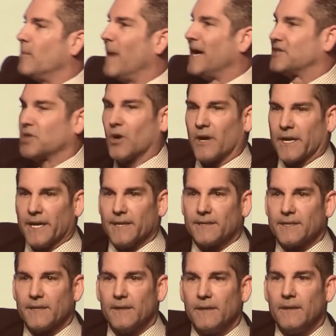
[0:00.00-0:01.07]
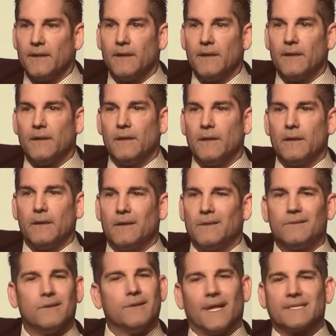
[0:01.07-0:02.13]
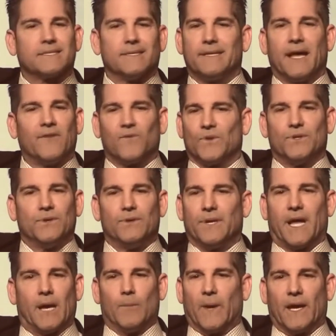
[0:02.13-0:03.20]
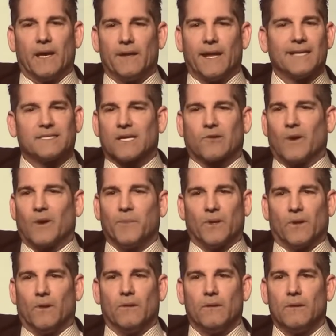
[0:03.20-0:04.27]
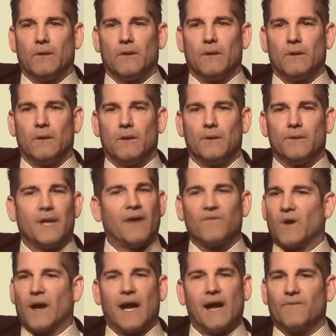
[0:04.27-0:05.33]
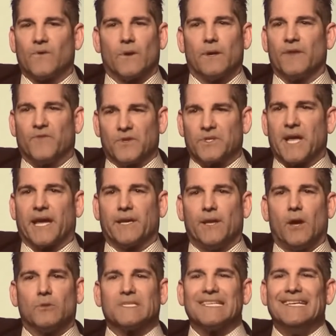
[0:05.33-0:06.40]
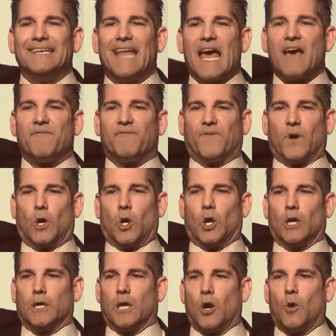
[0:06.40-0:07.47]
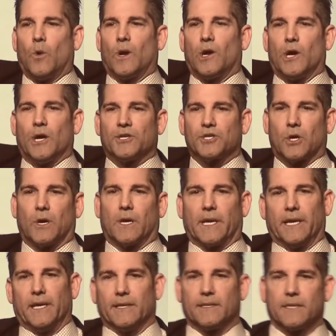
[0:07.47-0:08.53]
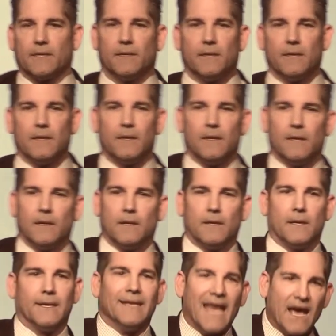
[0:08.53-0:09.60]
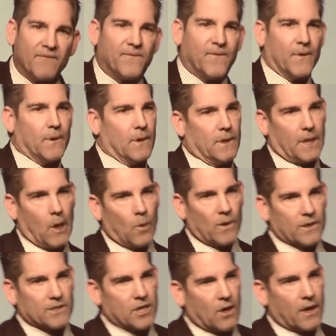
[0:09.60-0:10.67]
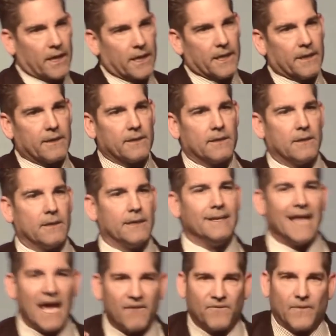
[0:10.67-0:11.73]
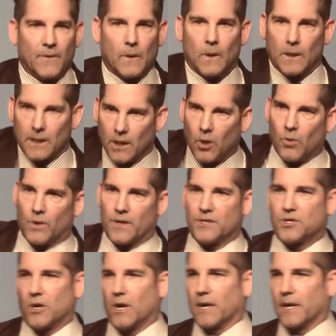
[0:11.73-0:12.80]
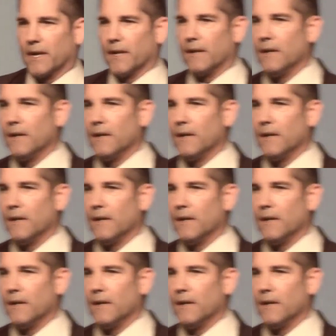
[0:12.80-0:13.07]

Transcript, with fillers: my target. That's the devil doing that, man. That's a criminal. Never ever, if you're taking notes, never lower a target. Never lower a target. Never lower a target.